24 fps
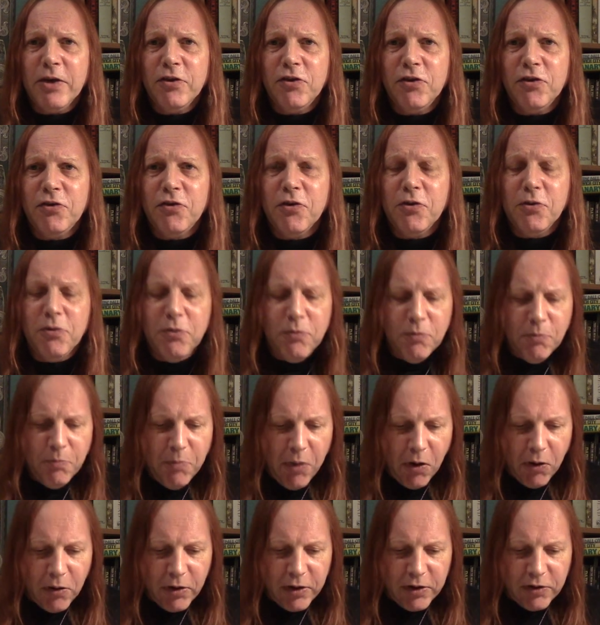eighty-two
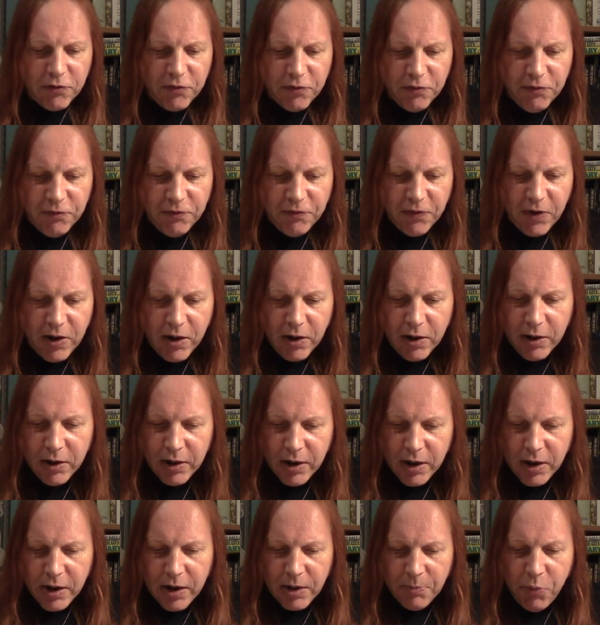bottlings of Uh,
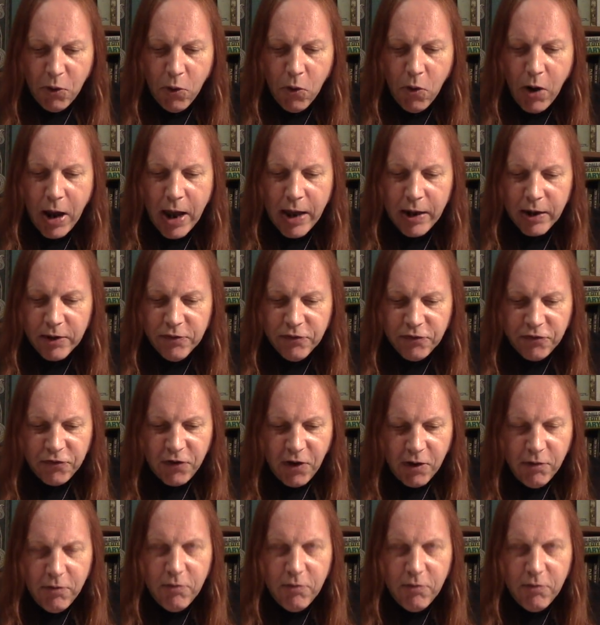Port Ellen, so